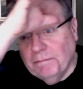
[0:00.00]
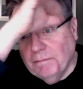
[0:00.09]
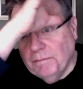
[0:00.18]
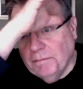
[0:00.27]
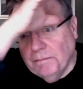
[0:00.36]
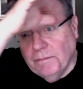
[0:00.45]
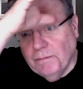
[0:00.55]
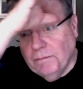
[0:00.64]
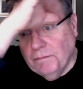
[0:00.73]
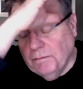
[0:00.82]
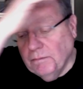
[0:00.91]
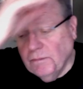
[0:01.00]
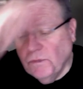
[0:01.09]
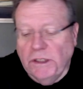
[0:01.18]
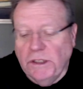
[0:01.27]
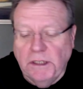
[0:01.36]

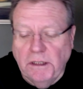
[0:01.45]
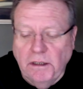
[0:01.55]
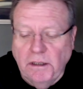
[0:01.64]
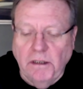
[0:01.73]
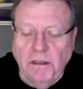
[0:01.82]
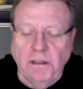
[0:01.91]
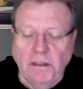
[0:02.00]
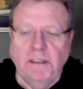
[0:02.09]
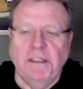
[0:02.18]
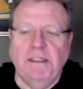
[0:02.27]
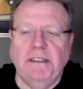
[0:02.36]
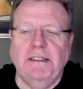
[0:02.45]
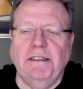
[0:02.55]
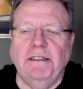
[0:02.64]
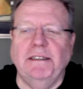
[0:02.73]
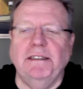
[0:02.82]

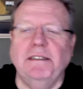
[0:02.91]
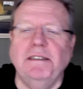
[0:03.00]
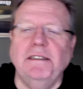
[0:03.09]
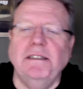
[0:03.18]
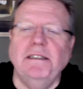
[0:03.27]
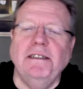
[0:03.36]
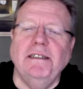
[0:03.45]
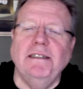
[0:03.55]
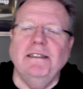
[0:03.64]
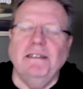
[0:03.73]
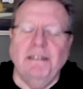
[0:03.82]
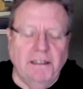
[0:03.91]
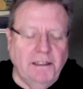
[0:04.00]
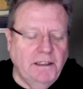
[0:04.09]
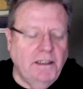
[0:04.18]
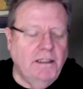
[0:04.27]

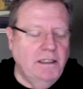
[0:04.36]
No words are spoken by the person on screen.